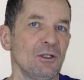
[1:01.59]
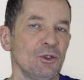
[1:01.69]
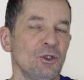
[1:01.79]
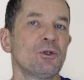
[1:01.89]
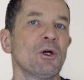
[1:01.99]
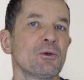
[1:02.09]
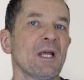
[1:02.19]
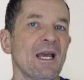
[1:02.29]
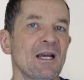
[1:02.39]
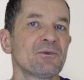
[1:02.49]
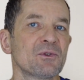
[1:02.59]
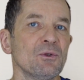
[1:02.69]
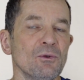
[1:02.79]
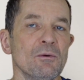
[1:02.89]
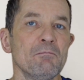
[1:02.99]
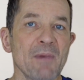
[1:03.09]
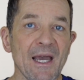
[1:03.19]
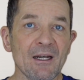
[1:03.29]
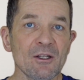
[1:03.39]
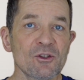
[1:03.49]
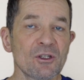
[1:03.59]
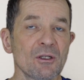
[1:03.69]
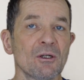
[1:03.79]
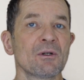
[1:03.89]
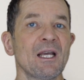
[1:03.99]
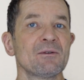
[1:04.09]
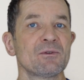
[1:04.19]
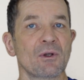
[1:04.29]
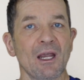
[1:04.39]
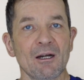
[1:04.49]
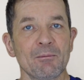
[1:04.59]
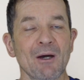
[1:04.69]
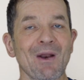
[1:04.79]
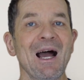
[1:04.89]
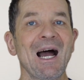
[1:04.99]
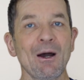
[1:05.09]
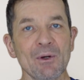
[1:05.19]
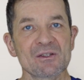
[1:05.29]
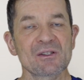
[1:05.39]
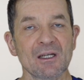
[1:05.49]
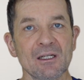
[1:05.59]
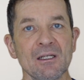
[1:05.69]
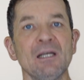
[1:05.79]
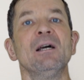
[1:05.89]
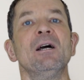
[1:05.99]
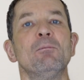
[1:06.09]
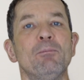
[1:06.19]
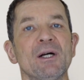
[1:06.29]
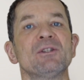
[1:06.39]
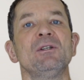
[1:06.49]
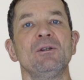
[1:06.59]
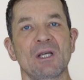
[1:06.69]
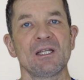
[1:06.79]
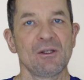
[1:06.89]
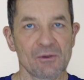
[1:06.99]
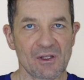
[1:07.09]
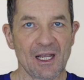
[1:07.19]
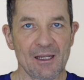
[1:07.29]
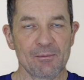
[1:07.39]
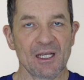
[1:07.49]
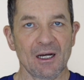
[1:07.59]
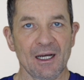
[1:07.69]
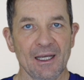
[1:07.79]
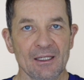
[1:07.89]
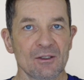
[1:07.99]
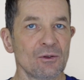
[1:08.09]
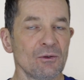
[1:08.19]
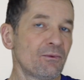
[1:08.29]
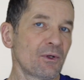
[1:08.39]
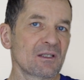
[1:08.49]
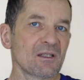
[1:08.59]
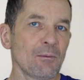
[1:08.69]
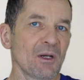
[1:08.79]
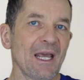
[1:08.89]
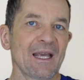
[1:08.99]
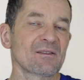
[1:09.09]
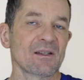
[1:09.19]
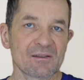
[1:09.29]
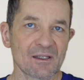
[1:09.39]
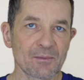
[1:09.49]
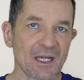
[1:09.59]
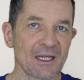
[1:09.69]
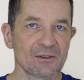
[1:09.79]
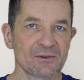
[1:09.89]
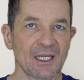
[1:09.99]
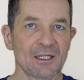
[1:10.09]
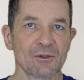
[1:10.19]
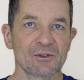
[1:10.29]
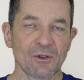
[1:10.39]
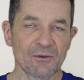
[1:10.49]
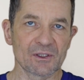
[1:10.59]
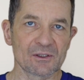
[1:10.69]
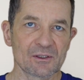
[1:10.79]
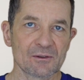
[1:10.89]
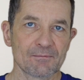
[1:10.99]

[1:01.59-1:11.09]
you don't have to manage, you don't have to care about how it's done, but you can use the API to, for example, access some kind of data or service.